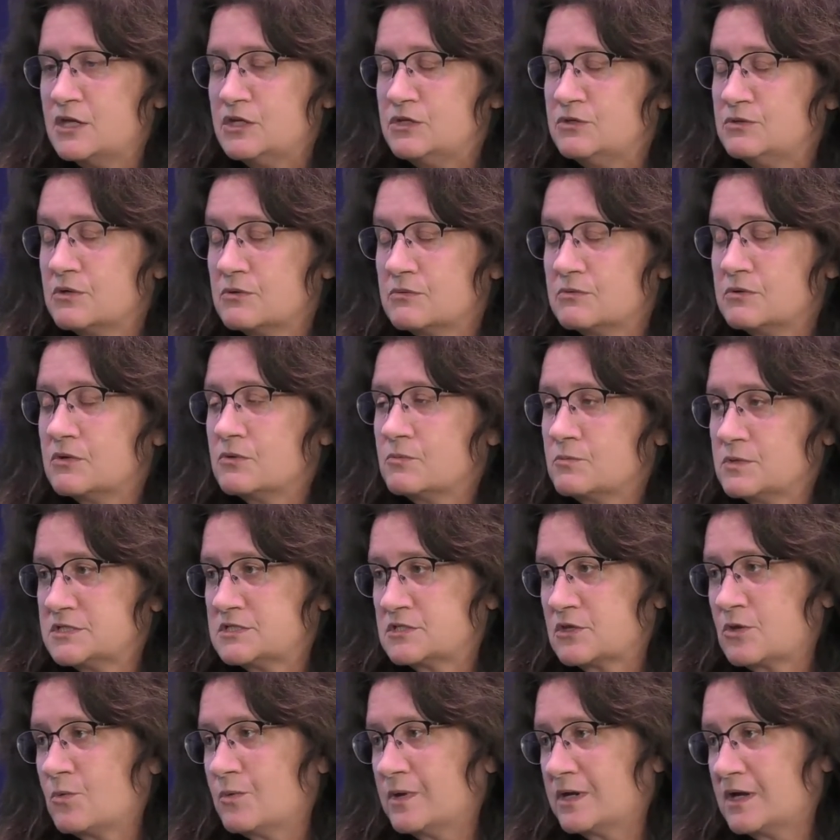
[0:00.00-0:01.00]
you don't know
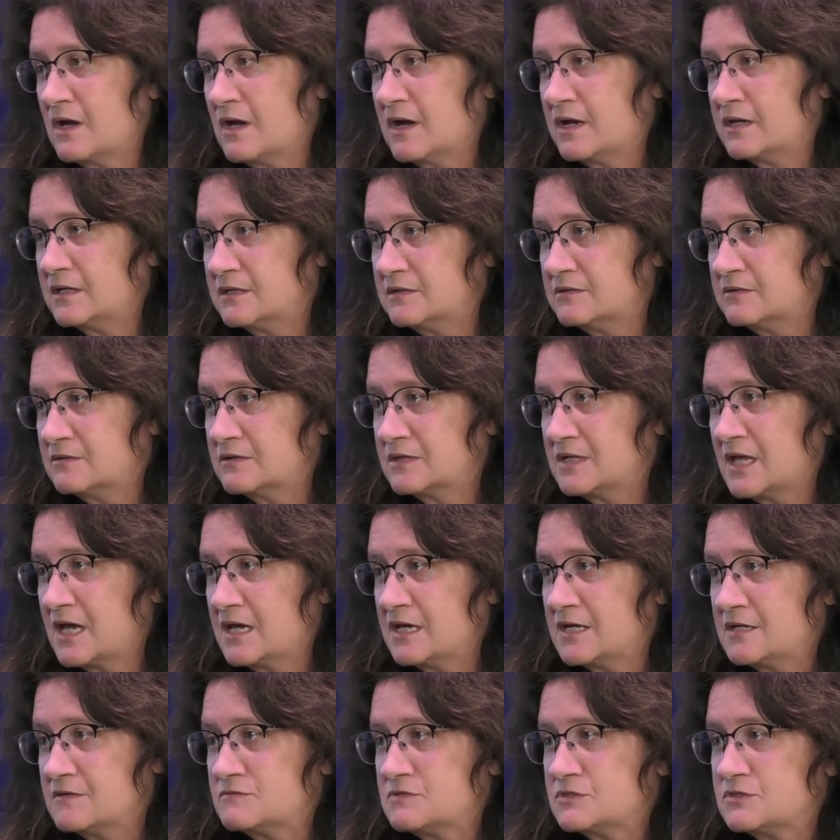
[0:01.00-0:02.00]
what's going on in their
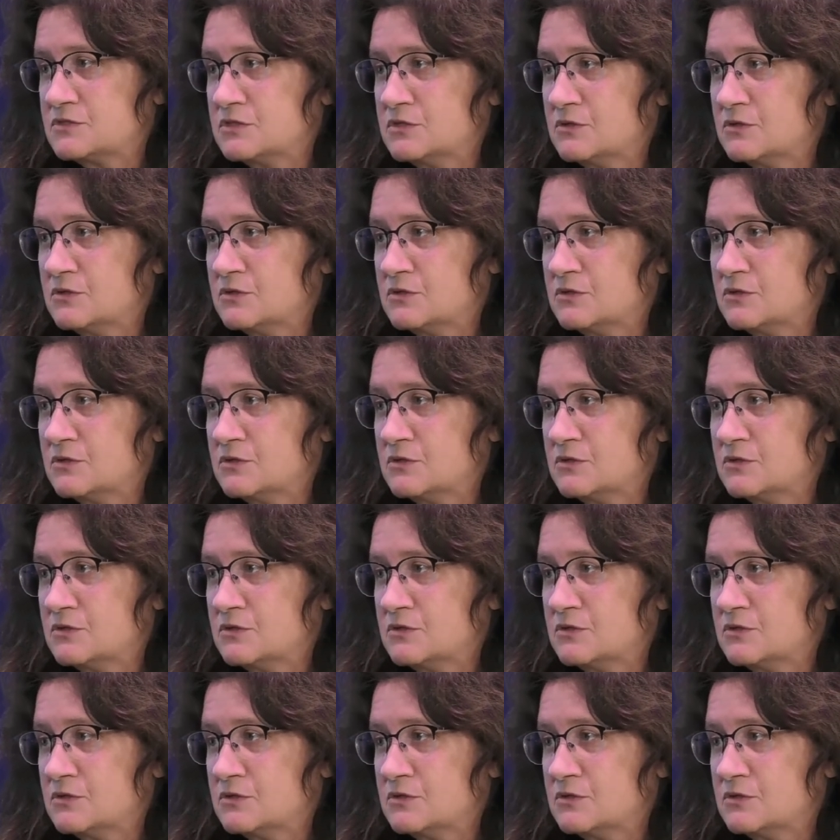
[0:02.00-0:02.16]
lives.